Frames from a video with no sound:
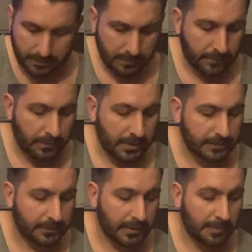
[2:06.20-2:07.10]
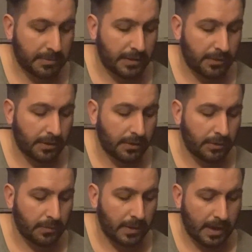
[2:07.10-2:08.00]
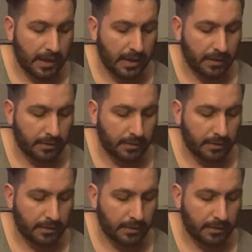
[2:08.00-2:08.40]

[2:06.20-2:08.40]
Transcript: for that C, but then you're going to do a